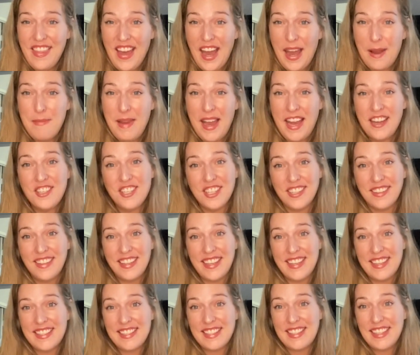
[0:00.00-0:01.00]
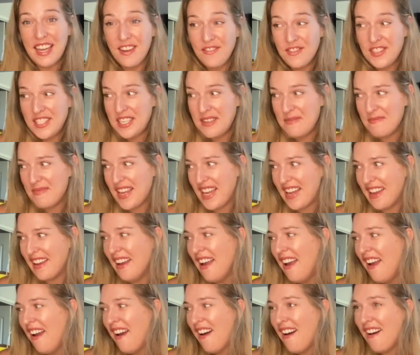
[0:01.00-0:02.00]
that Magic Links gifted me
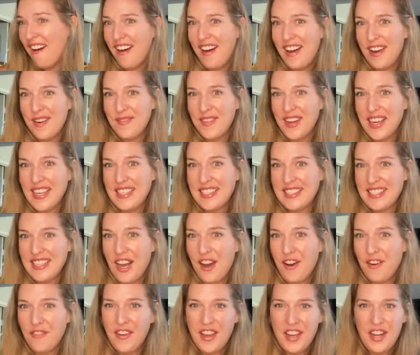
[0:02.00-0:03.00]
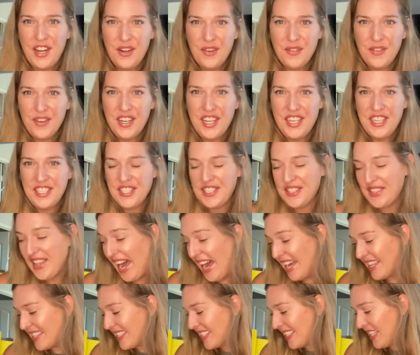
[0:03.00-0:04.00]
on myself. I didn't want to do
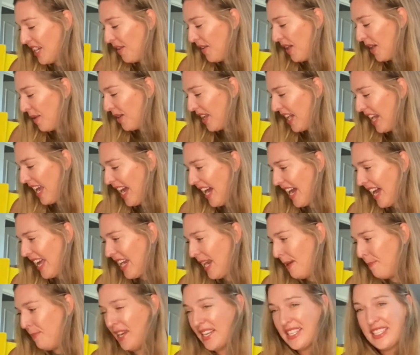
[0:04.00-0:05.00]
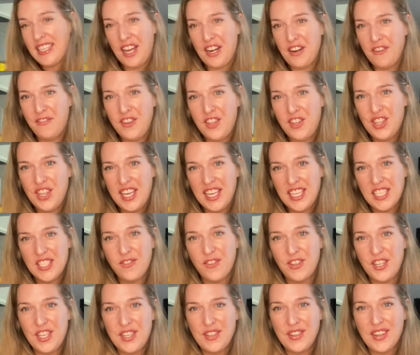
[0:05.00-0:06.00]
that. So I went ahead and picked out a things
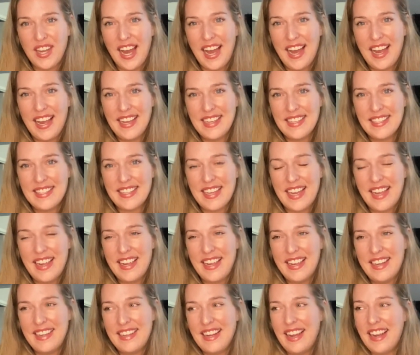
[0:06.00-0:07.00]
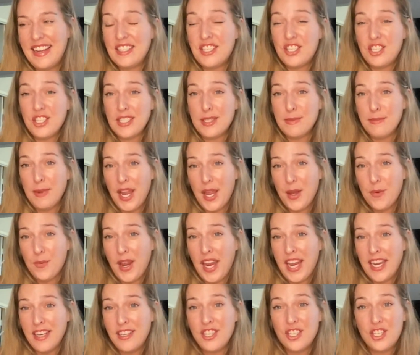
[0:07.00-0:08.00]
for you guys and it's just my
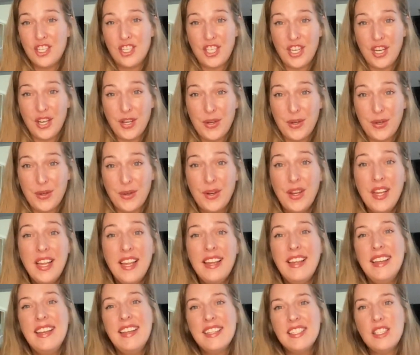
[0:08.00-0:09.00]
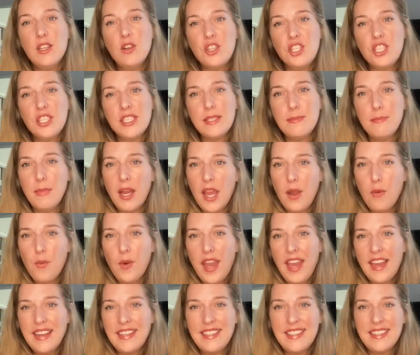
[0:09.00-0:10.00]
way to show. So it's just my
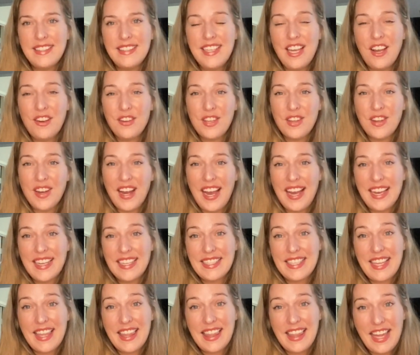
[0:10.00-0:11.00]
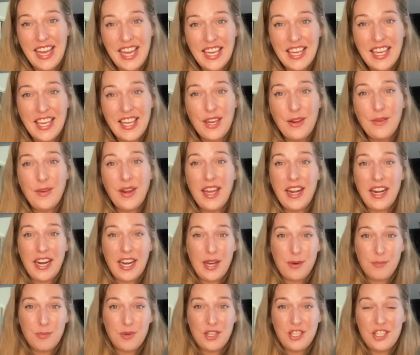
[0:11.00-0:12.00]
way to tell you guys thank you and I
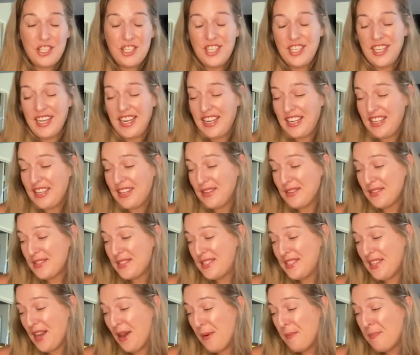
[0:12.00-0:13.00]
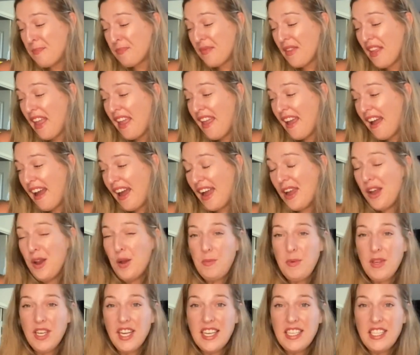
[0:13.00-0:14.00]
appreciate you. So I
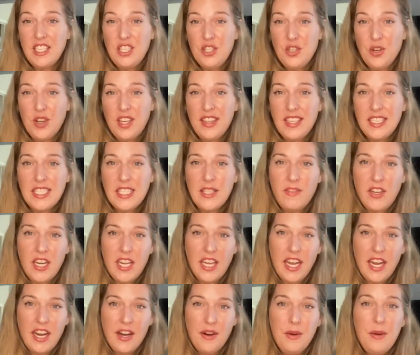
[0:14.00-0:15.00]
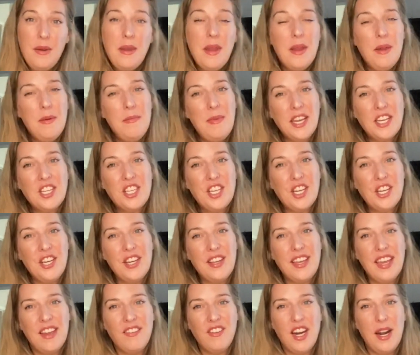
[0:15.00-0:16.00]
hope you guys enjoyed this video. Make sure
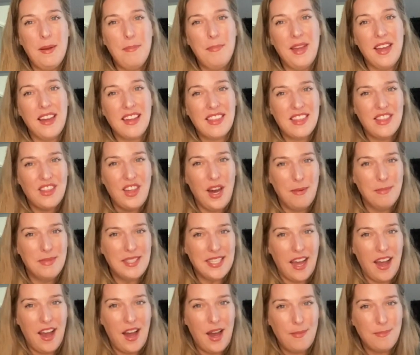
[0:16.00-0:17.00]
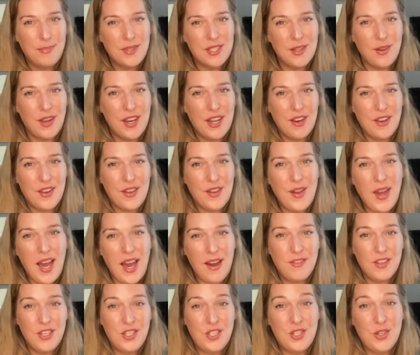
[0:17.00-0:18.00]
you give it a big thumbs up so I know you
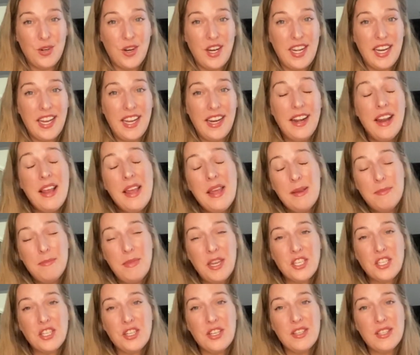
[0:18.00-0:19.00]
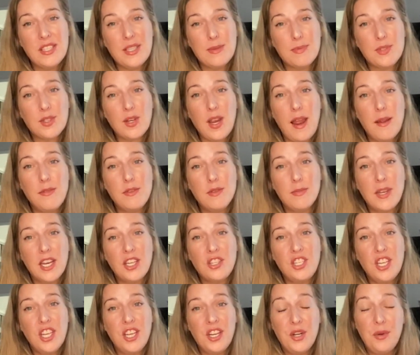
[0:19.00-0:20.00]
have enjoyed it. Make sure you subscribe to my
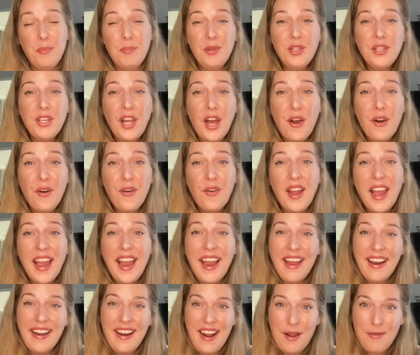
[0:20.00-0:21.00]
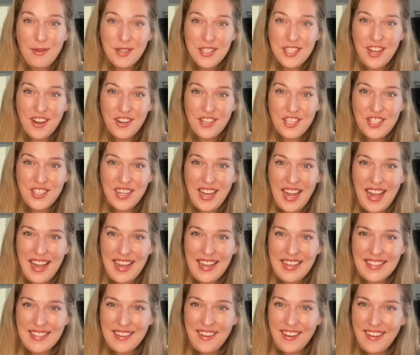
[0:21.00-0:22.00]
channel below and I will talk to you
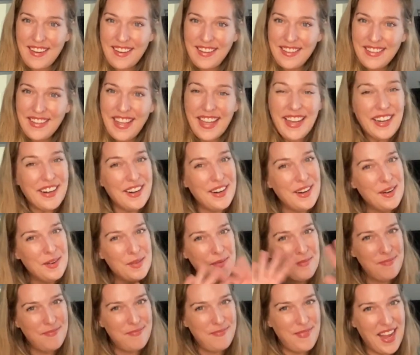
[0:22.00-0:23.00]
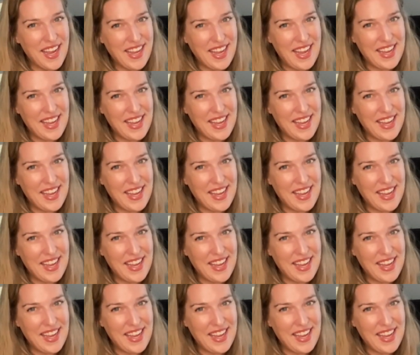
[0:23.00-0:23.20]
guys all later. Bye